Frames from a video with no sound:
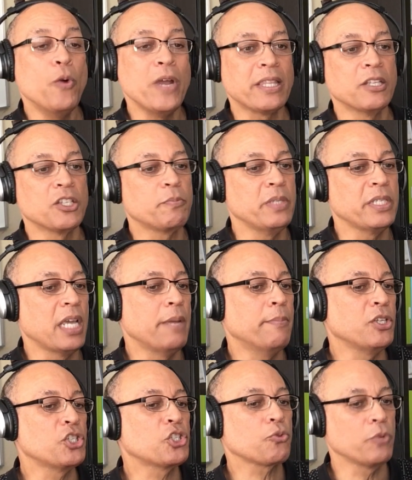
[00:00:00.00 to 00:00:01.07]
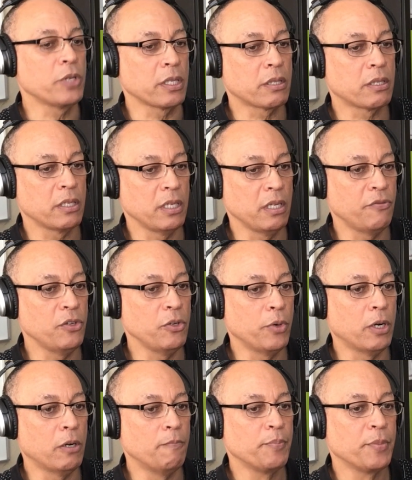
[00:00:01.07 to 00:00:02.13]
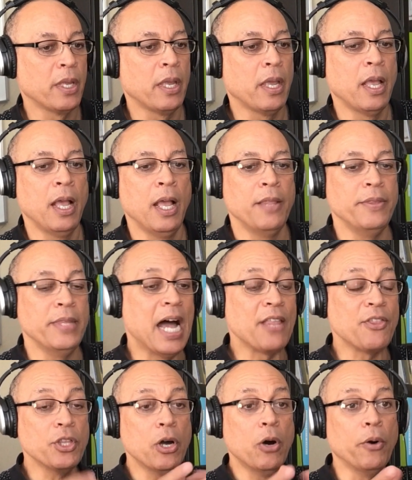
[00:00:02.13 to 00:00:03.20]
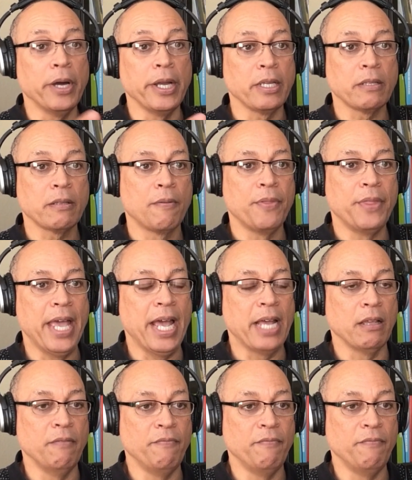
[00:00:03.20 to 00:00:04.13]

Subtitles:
weakness became a strength, if you will. Not knowing that